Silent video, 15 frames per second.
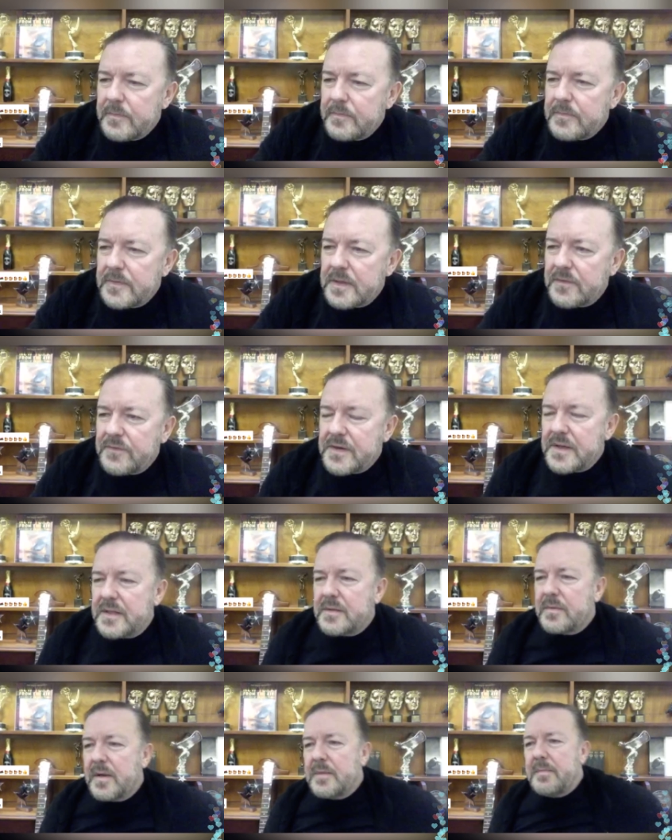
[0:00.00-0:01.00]
The first
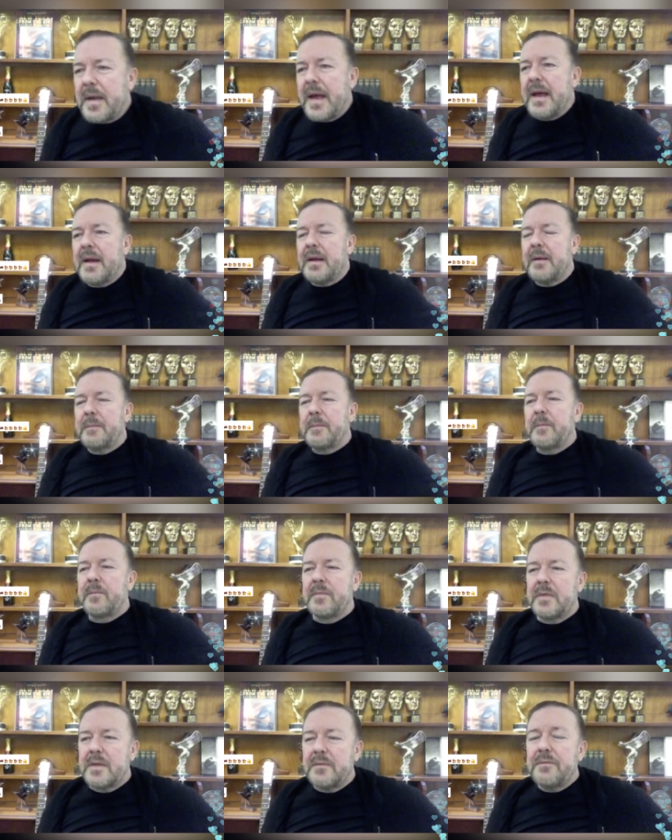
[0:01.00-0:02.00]
one back.
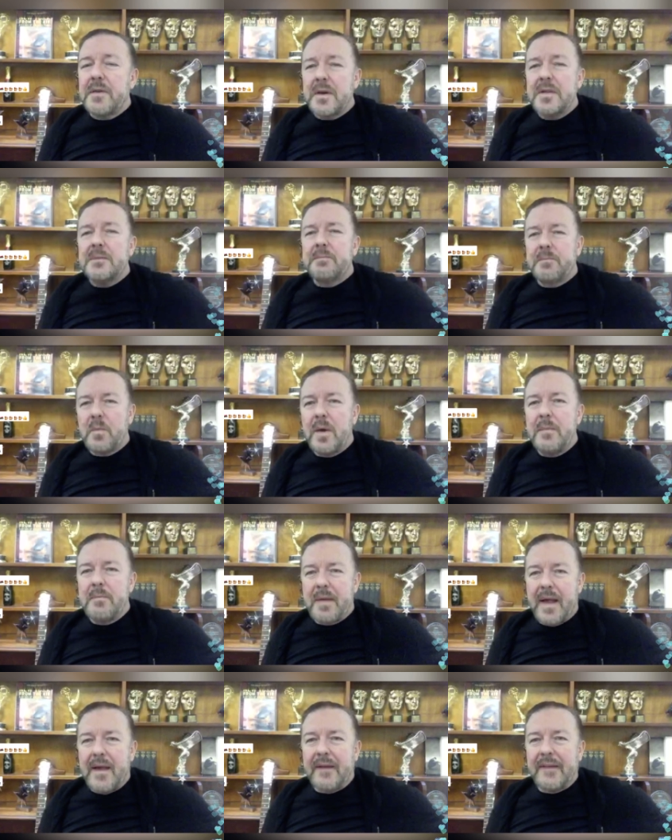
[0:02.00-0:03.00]
The first one
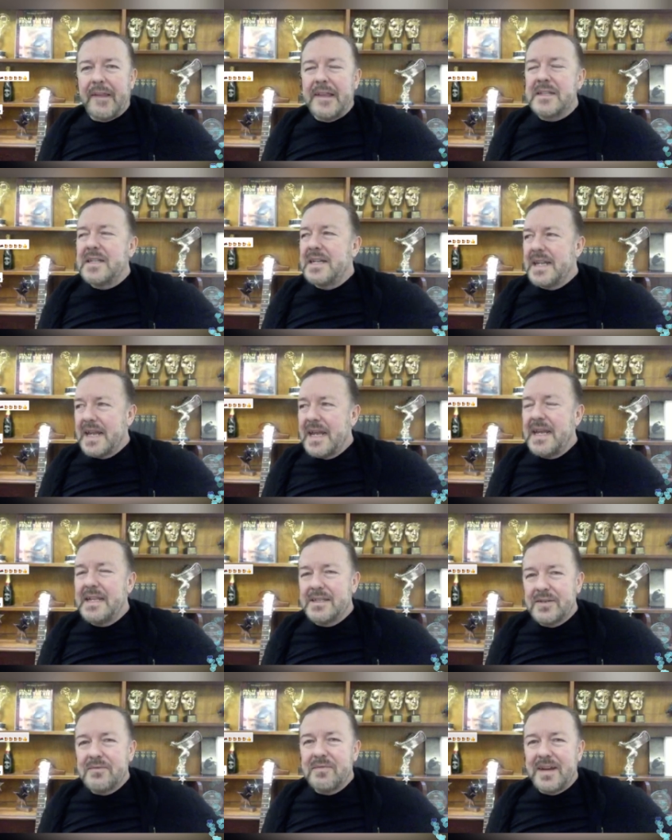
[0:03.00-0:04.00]
back is Leeds
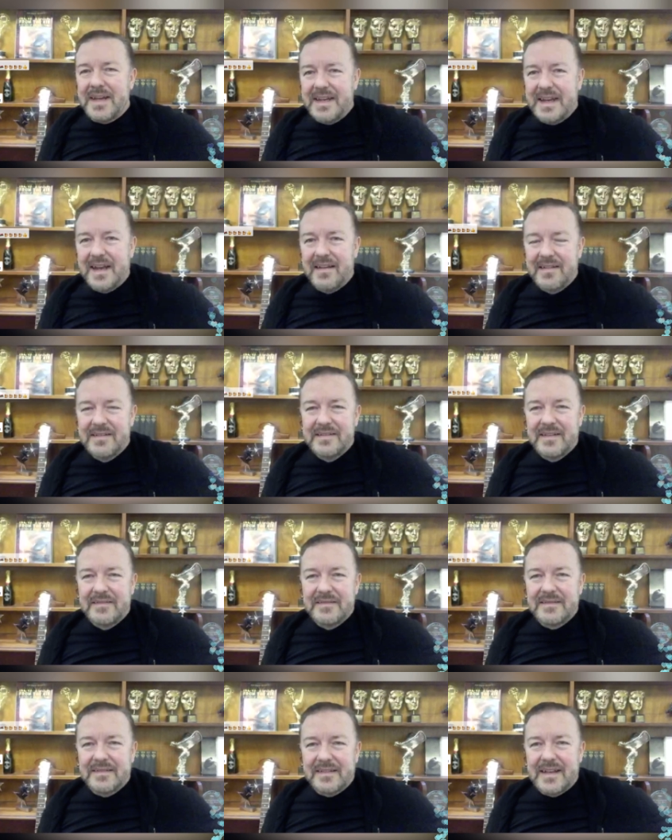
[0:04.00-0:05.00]
Arena.
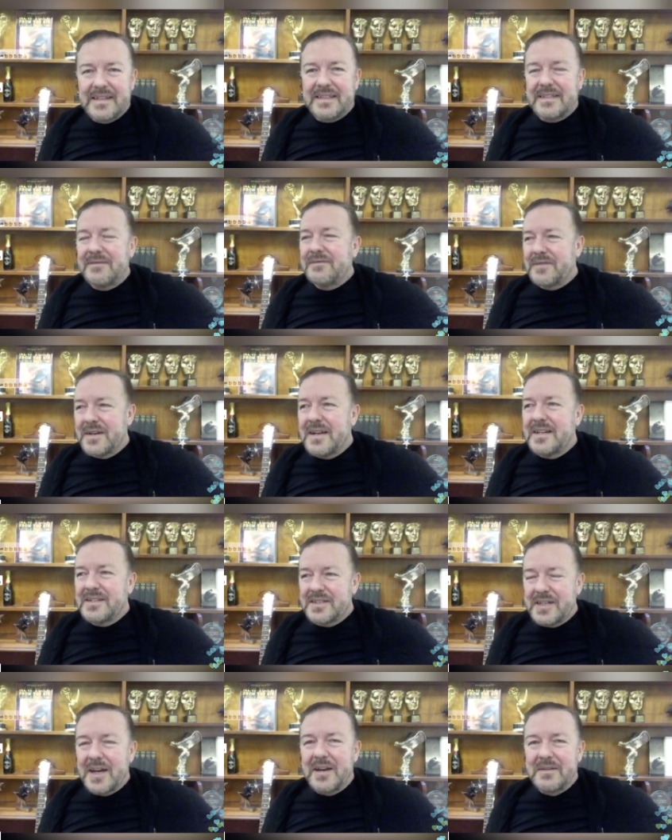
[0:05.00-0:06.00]
That's the first
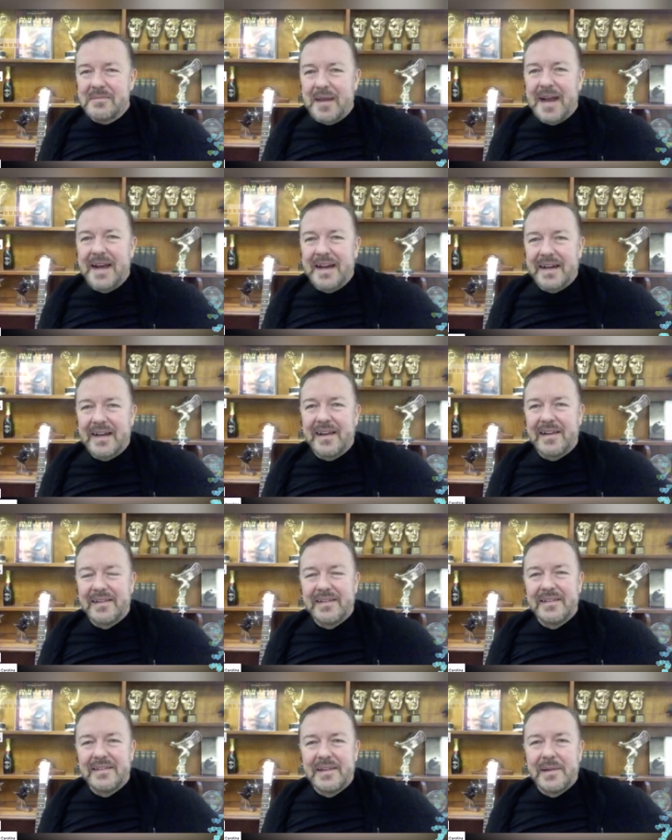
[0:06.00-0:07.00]
show back.
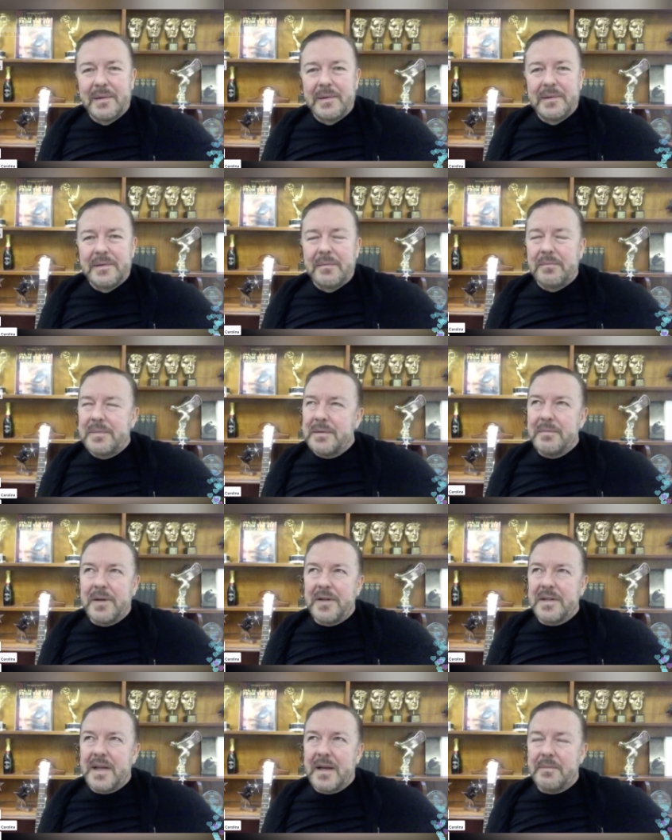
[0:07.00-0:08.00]
But it might
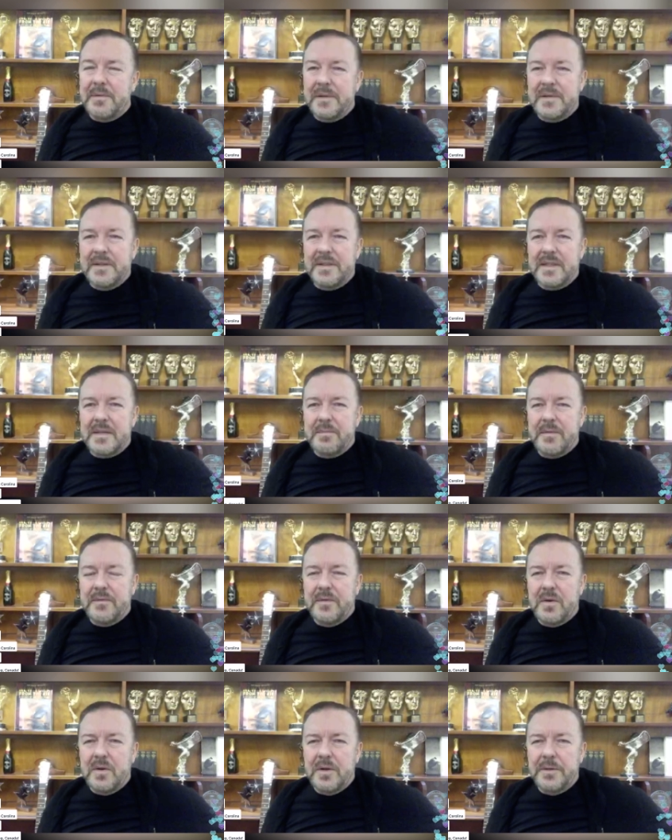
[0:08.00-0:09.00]
not happen because it's
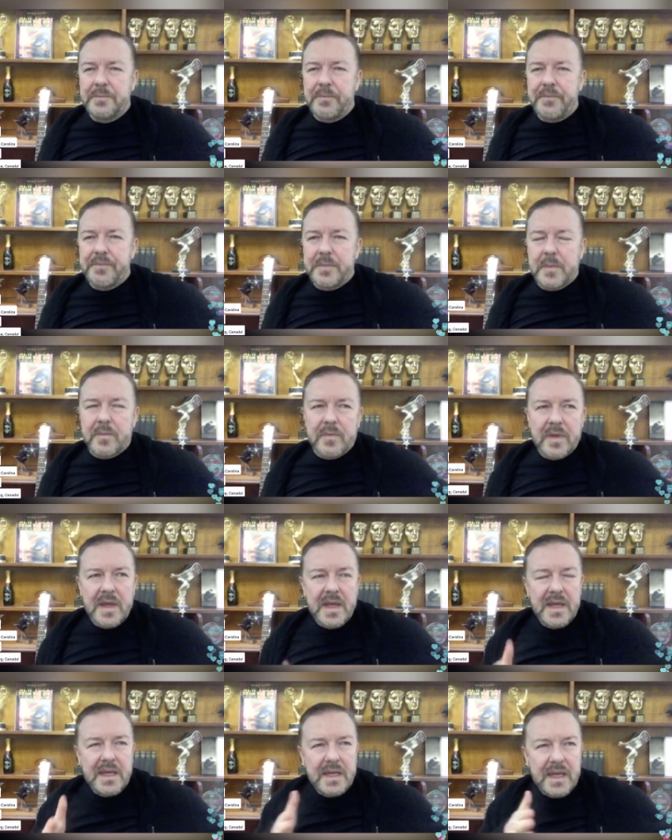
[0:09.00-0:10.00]
before.
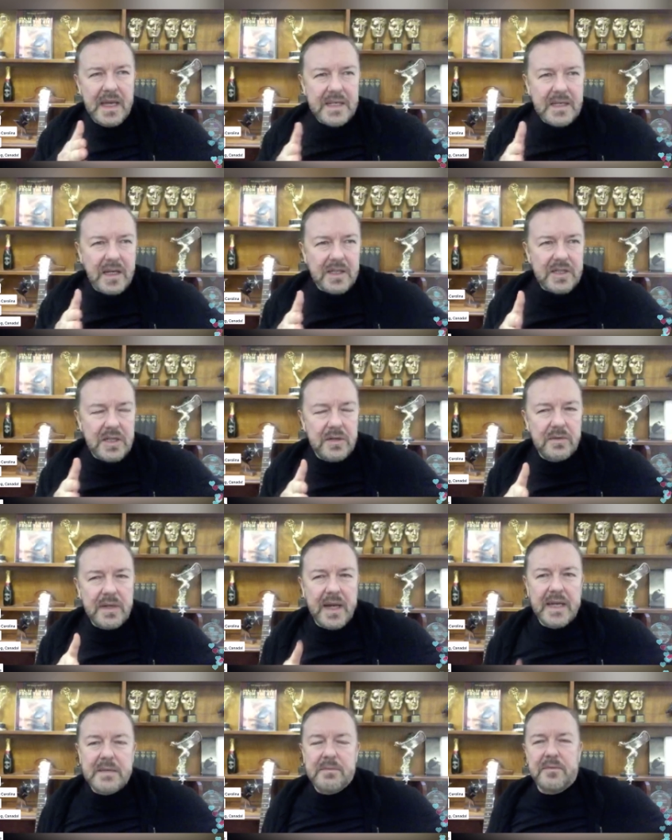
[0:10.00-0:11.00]
It's like 2
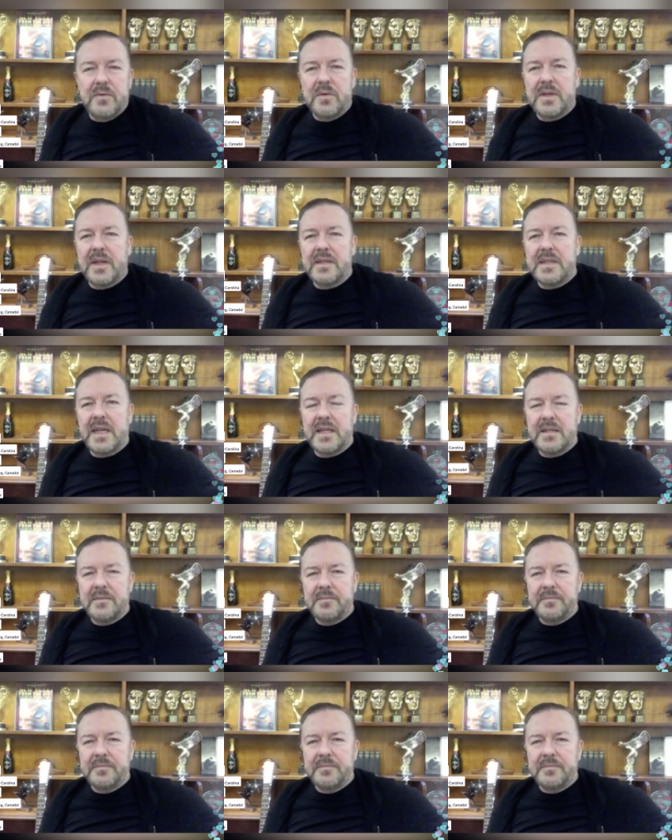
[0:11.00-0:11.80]
days before they said